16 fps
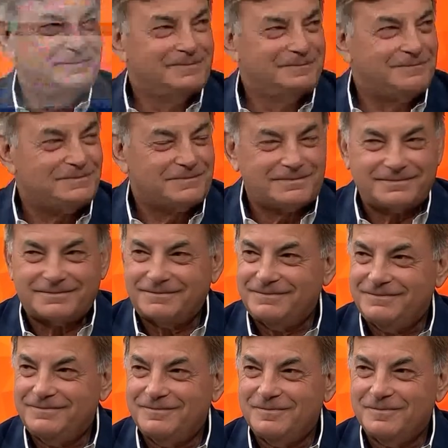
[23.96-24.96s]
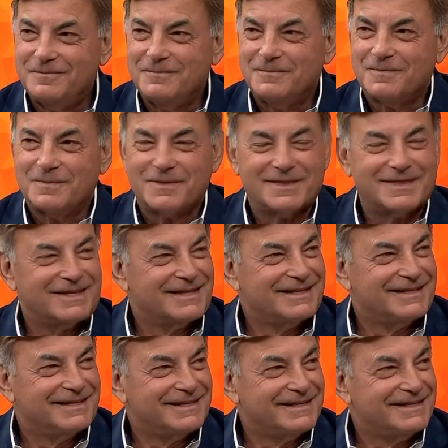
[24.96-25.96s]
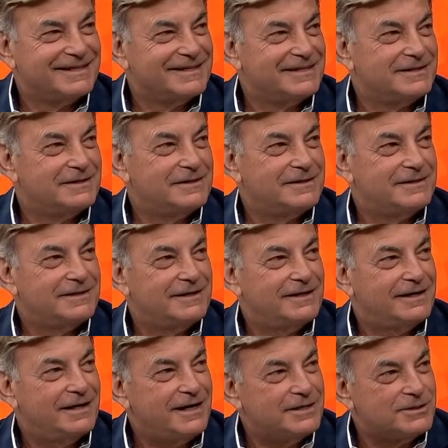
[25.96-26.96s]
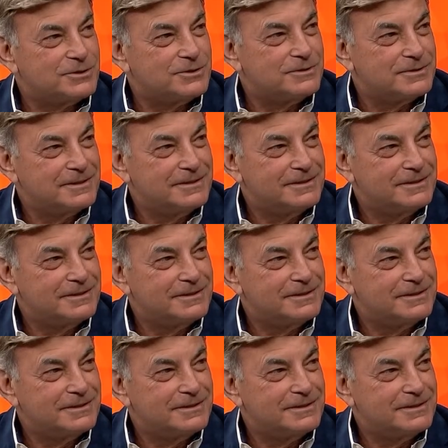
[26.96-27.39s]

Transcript: back to New Day Mariners broadcaster Rick Rizzs. Hi, Susie.